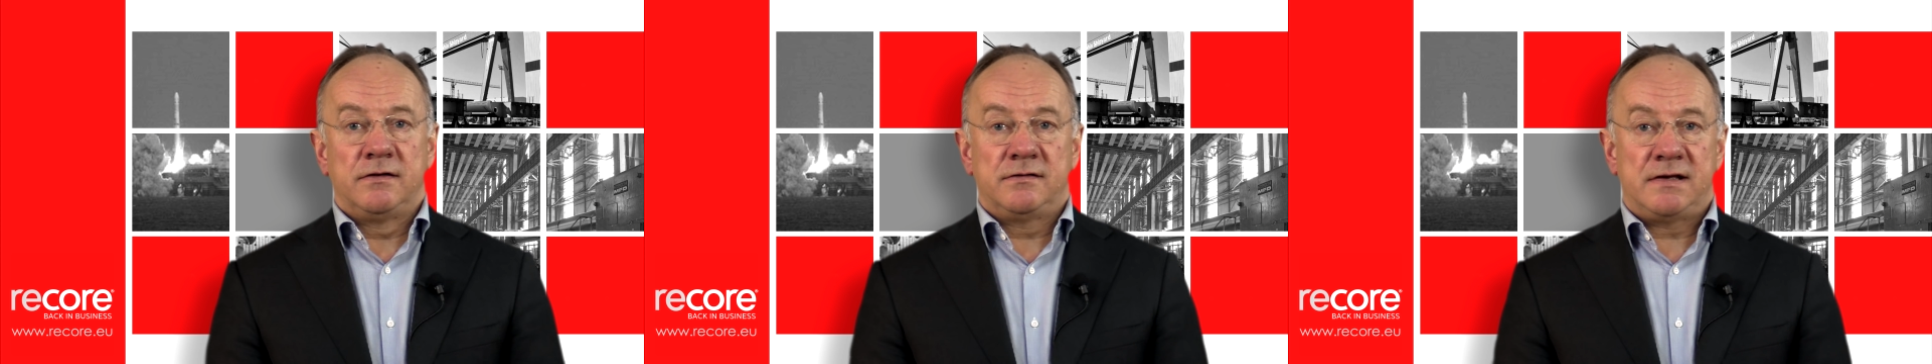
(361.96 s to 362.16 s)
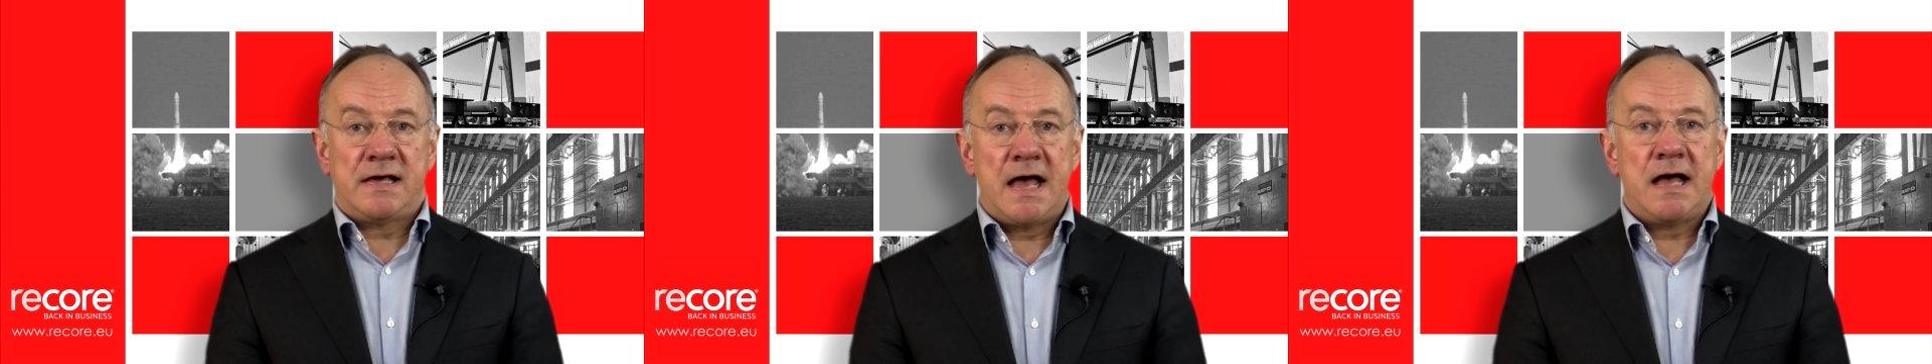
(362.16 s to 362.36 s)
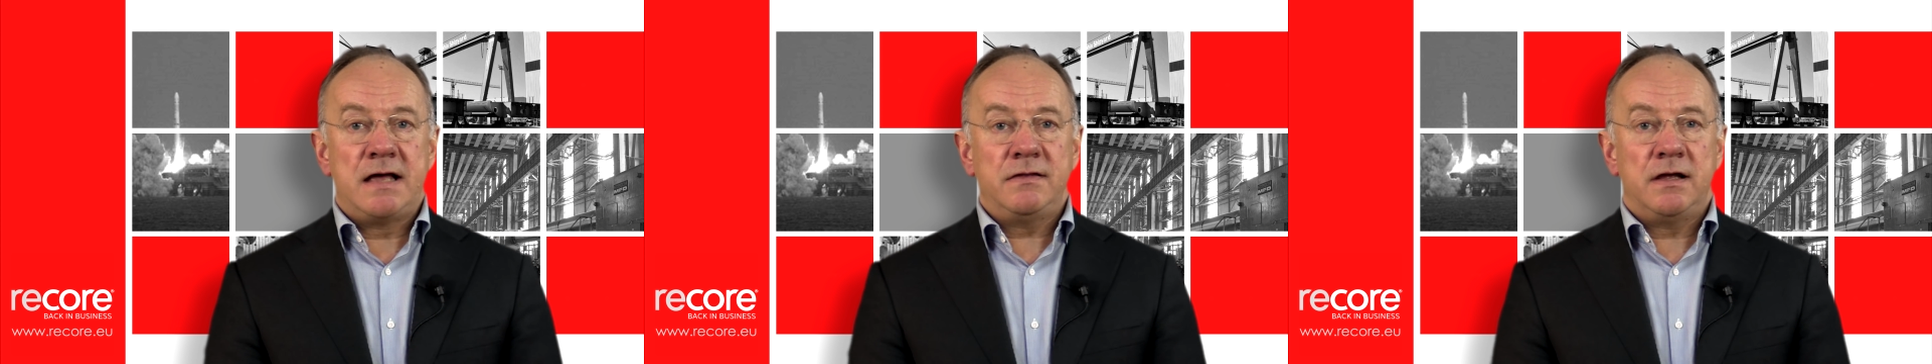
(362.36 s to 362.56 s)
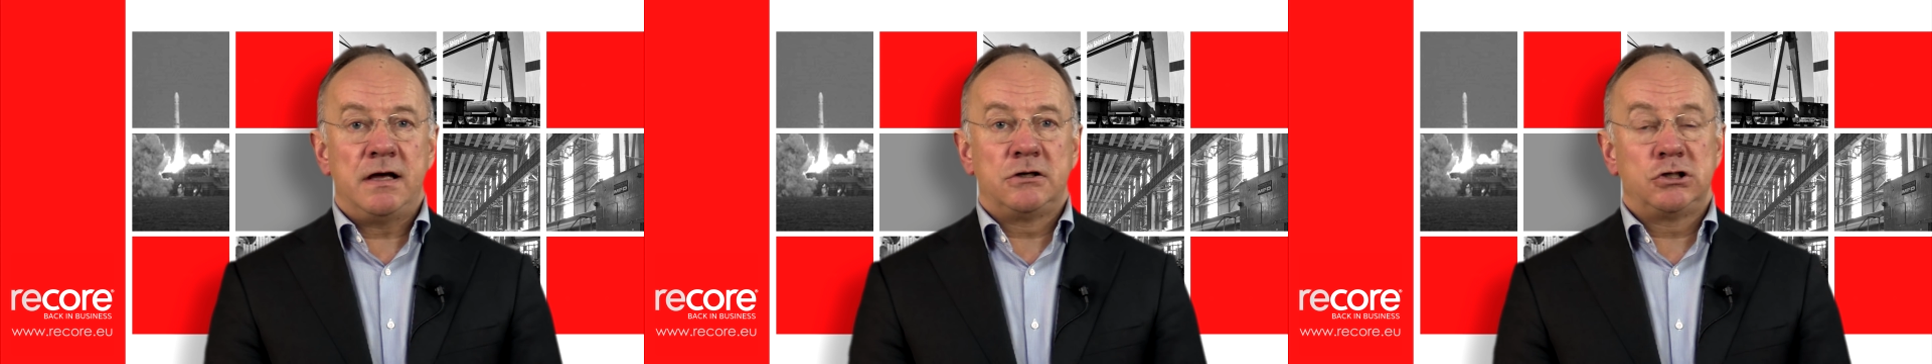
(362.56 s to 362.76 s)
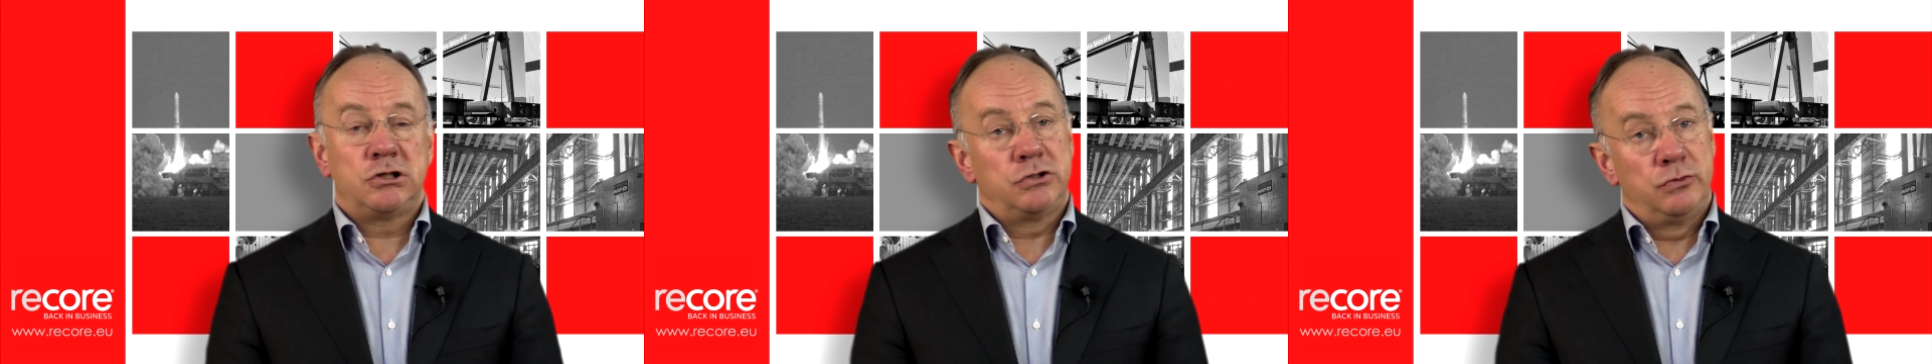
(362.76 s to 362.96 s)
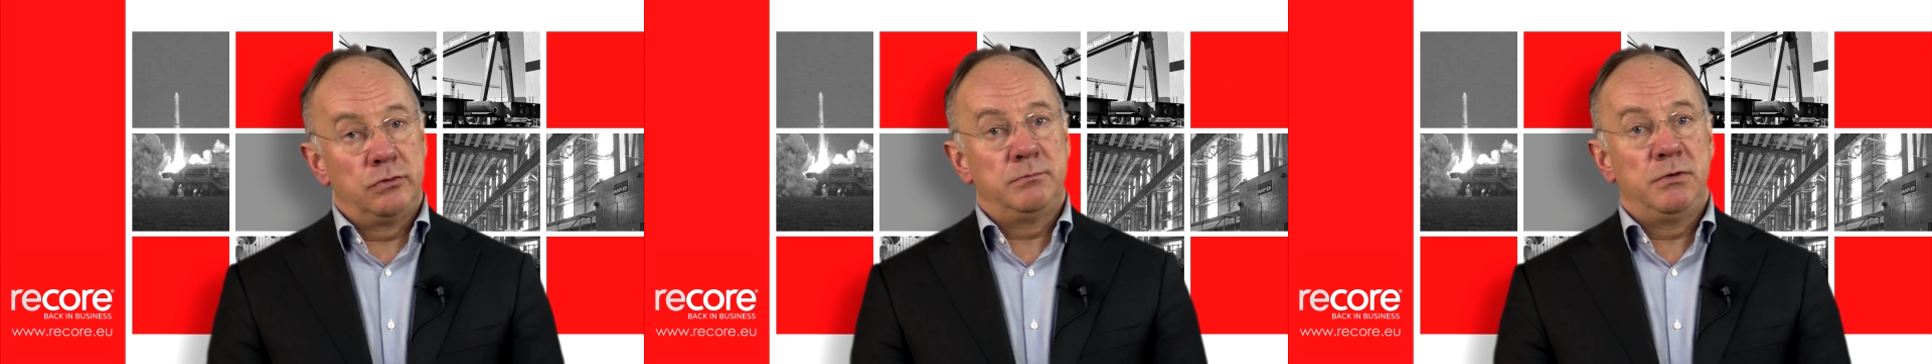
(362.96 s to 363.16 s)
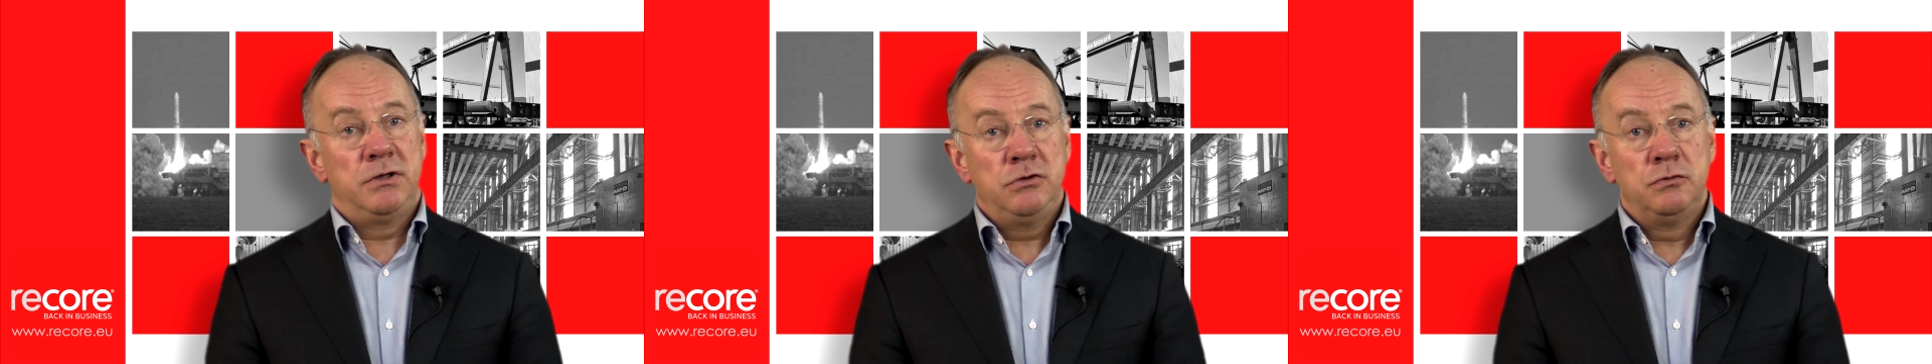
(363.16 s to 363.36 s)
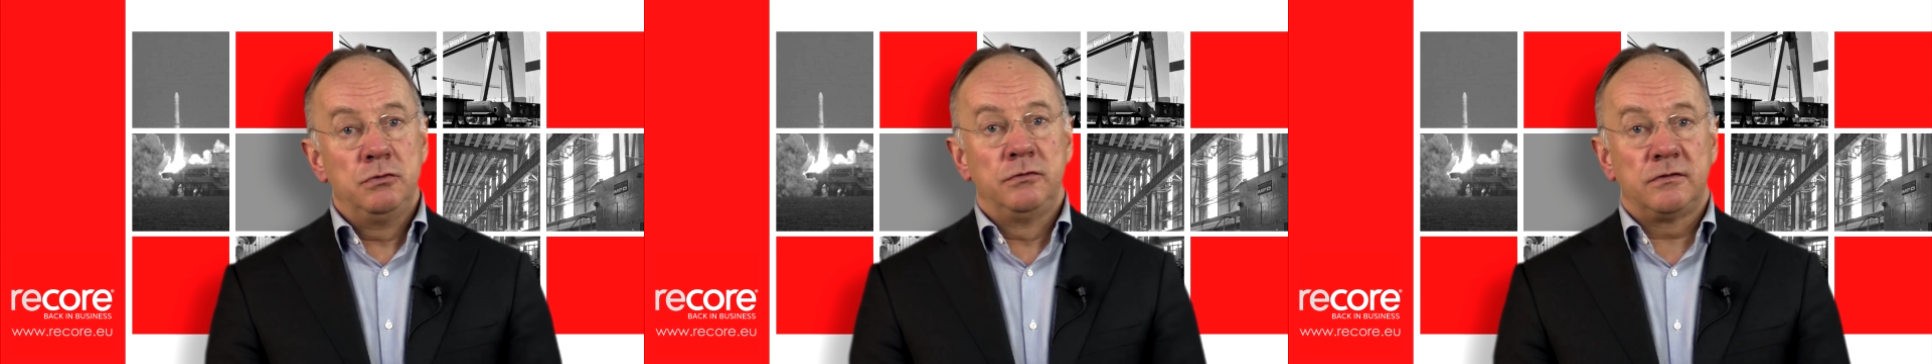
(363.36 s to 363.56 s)
can and should be
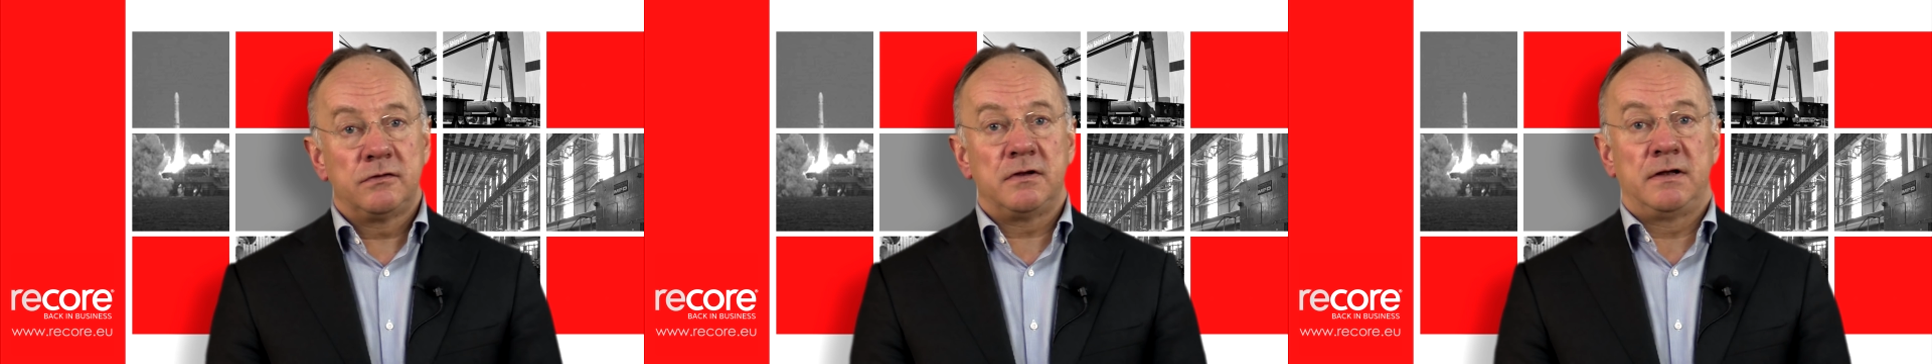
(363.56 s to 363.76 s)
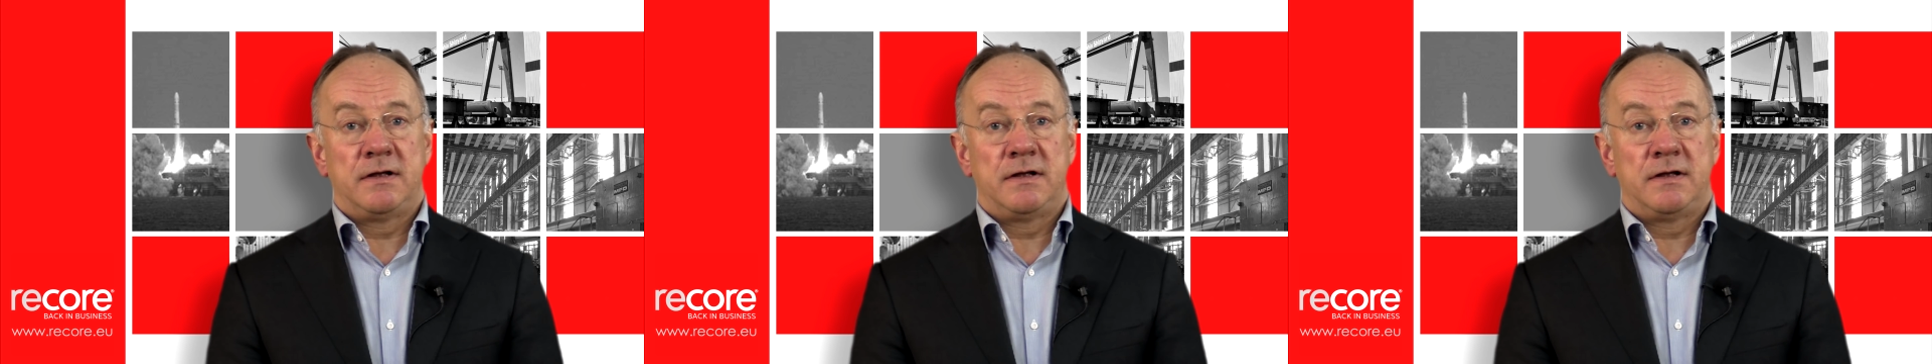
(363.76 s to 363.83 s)
used